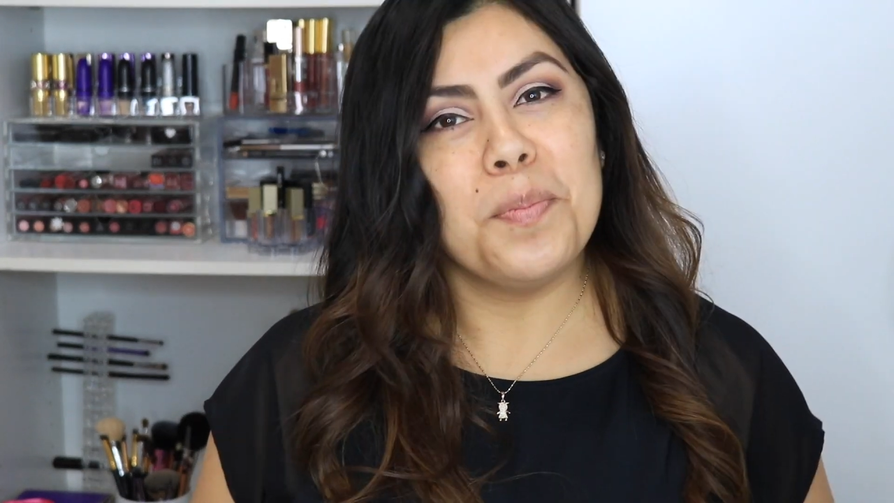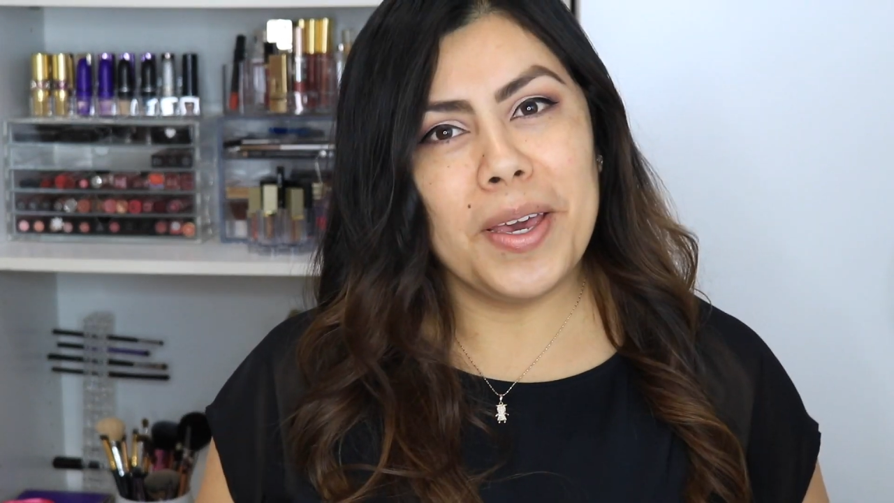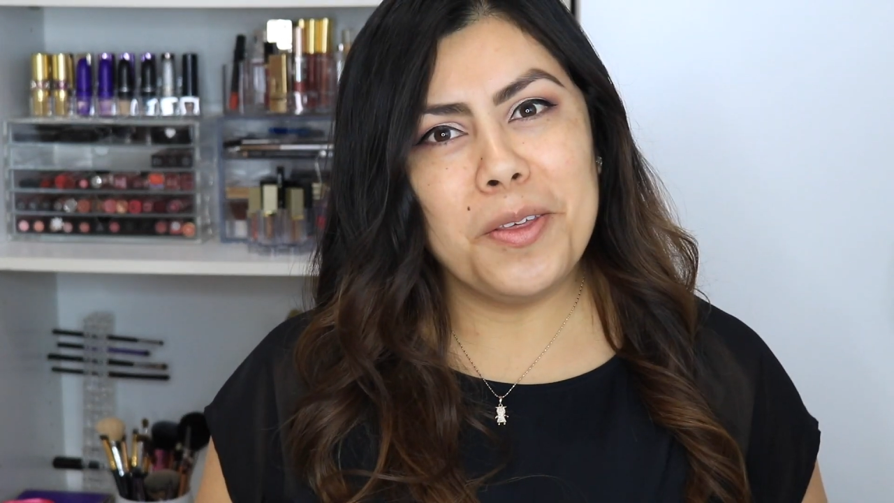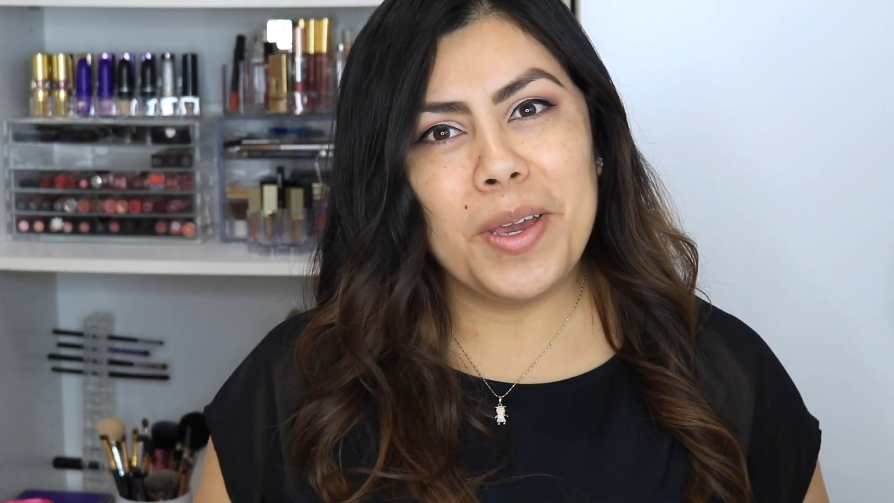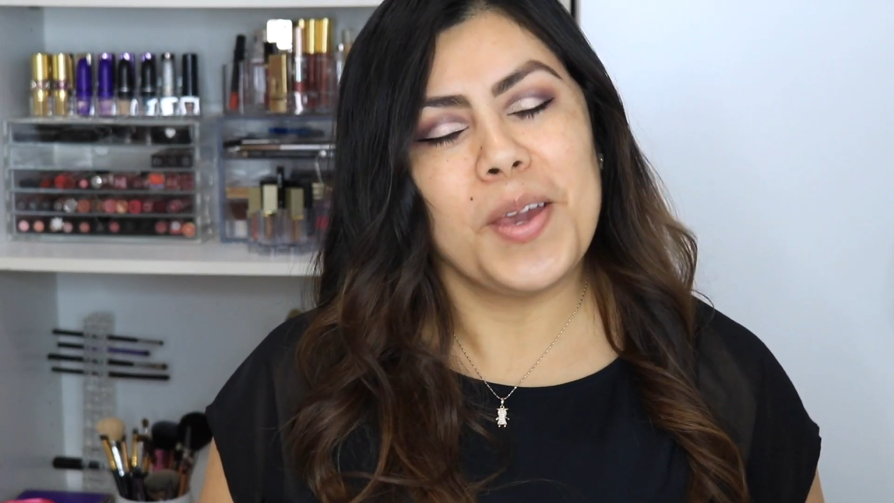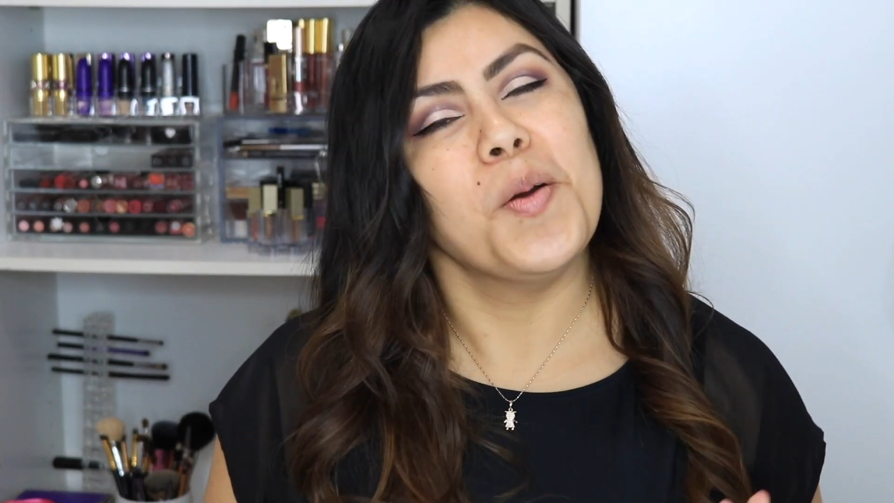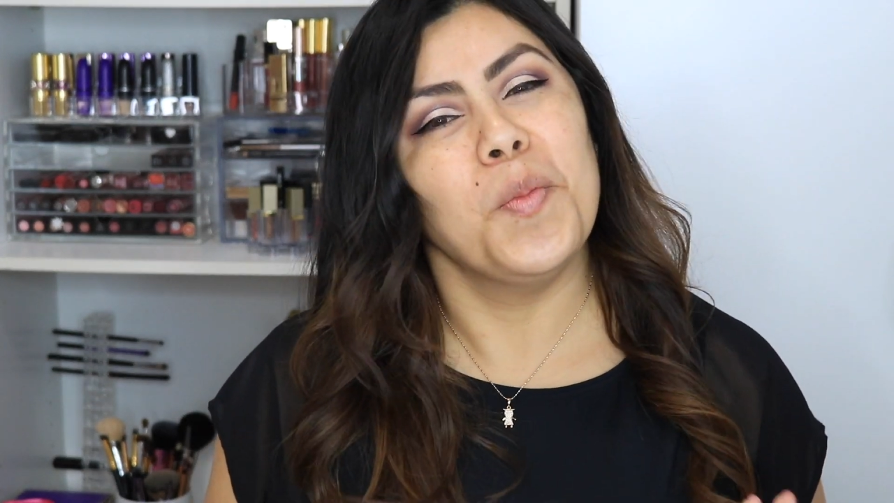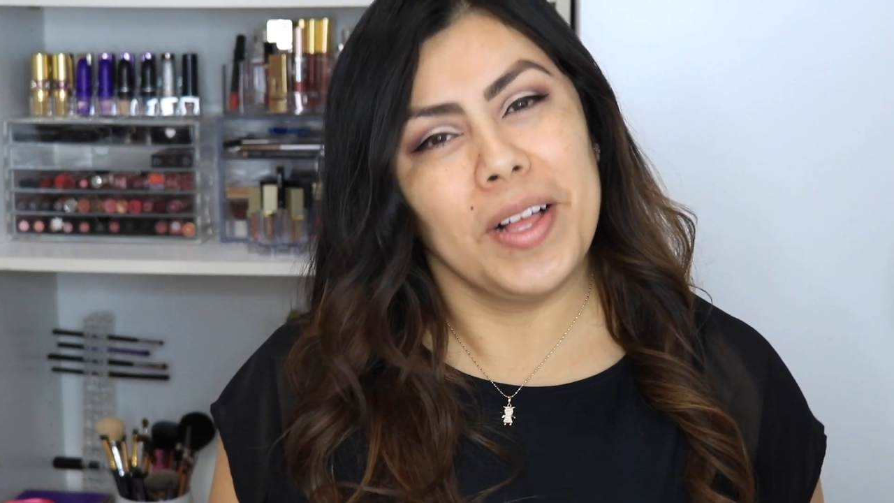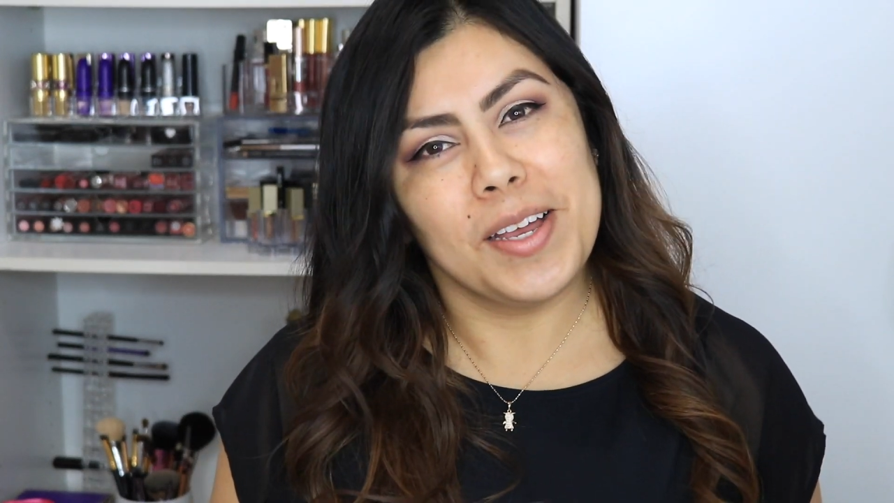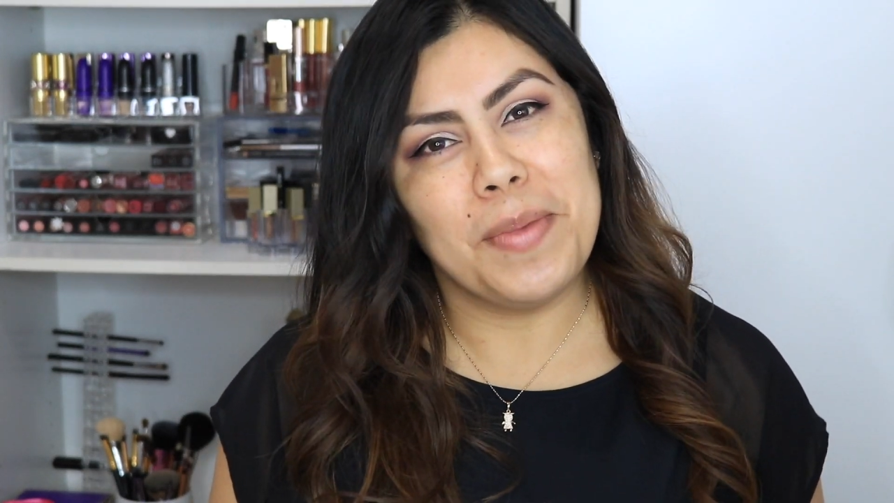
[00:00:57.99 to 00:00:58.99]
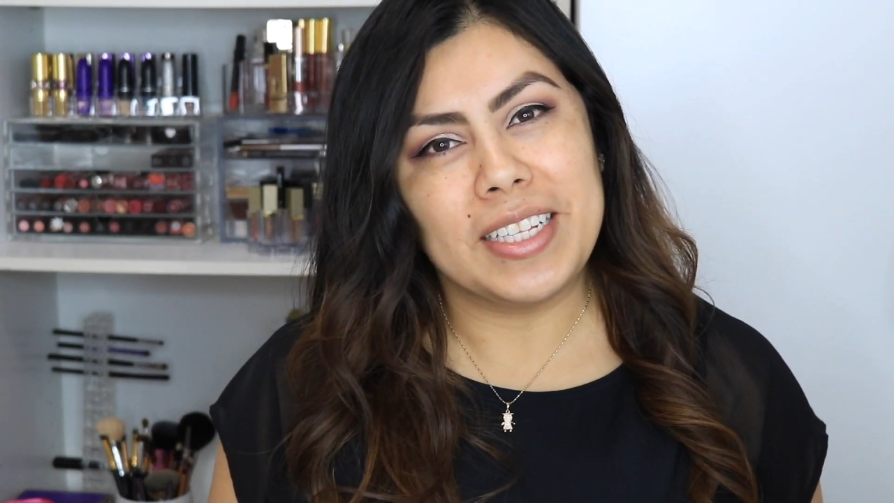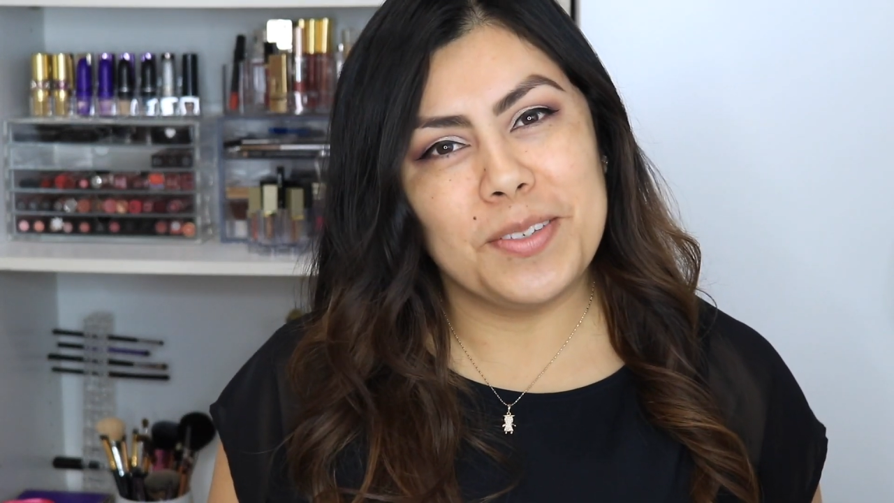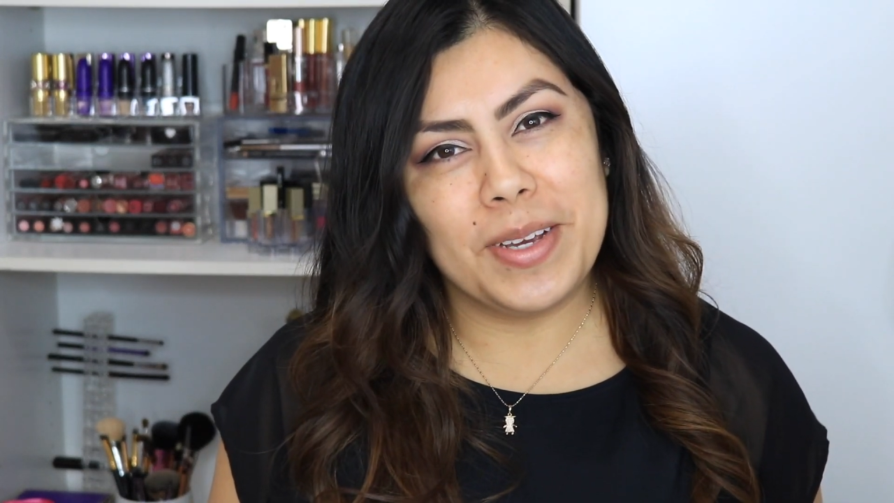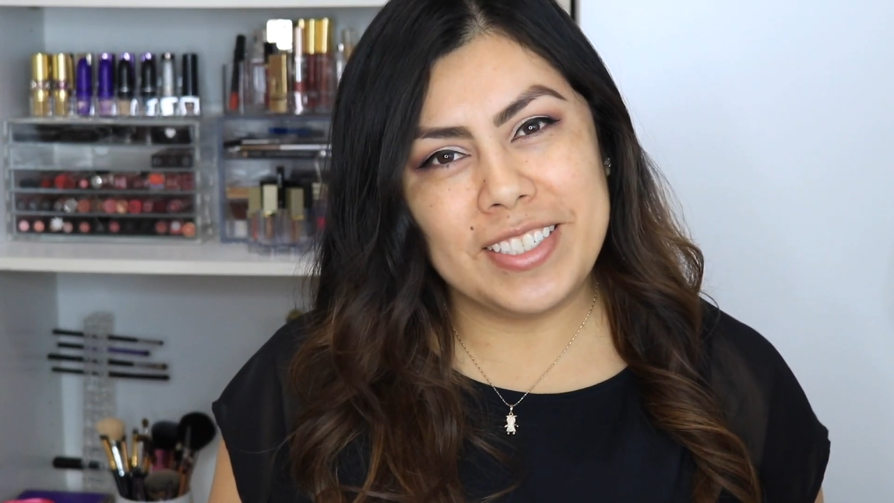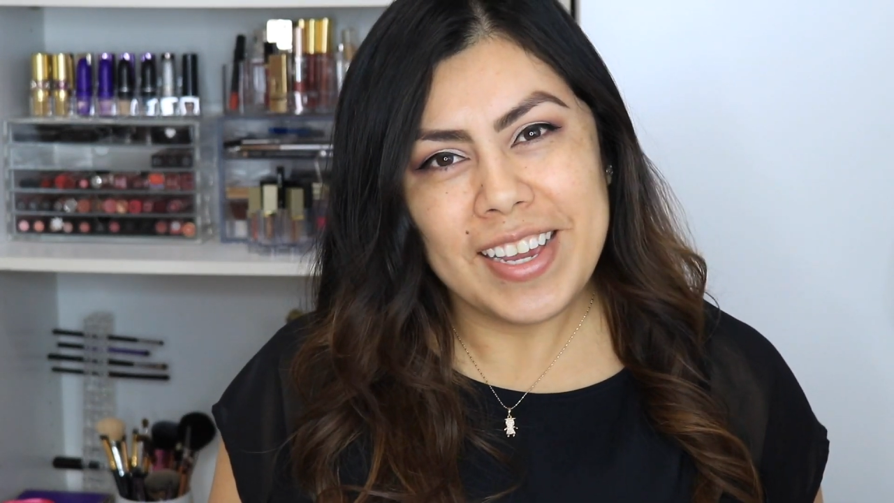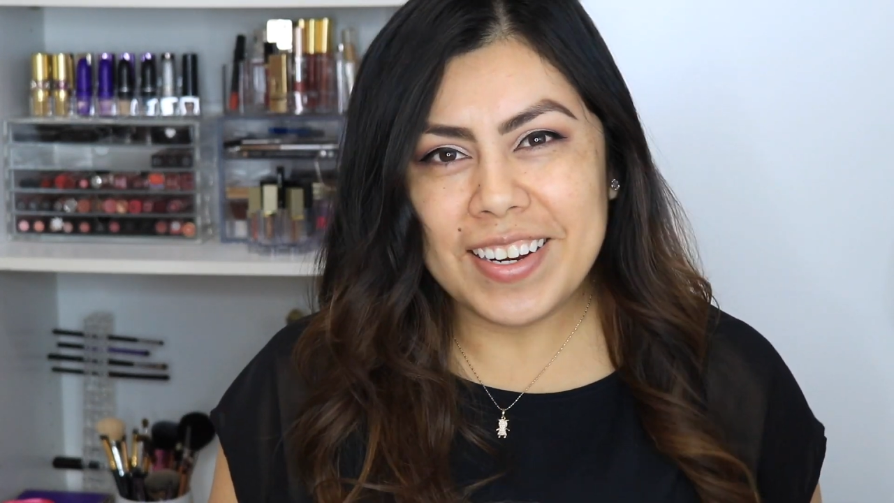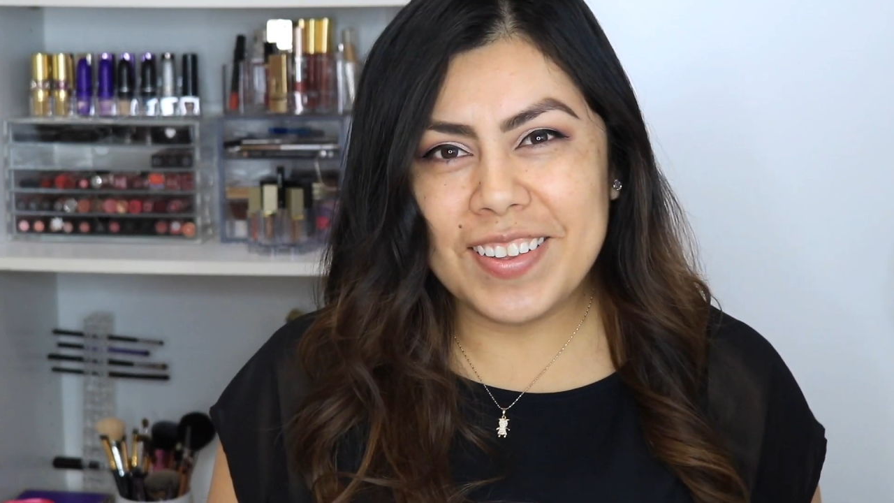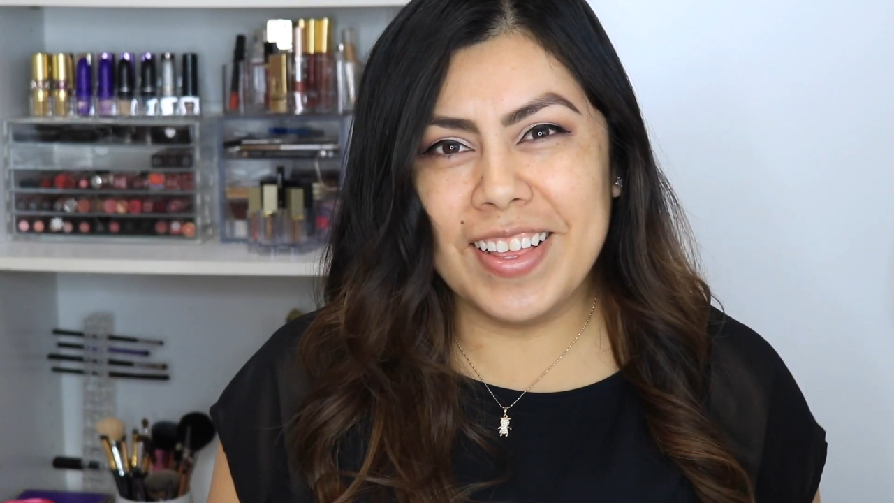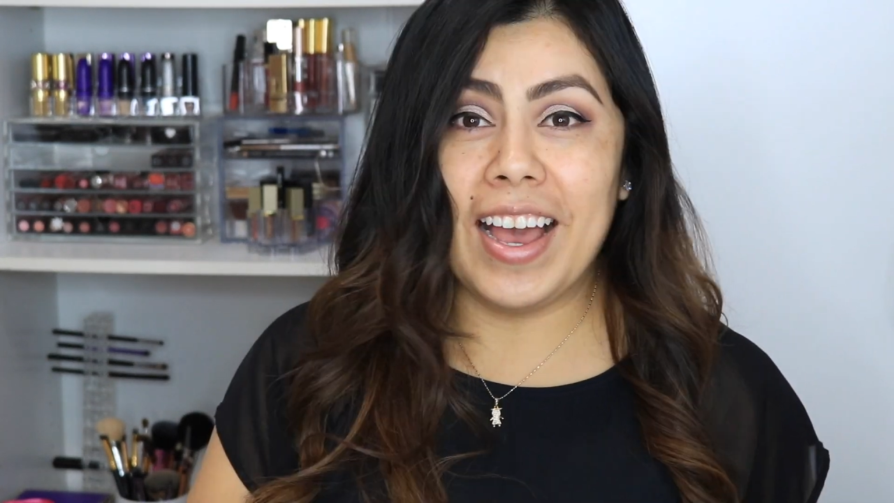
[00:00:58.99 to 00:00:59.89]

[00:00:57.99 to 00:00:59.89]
By the way, welcome back to my channel.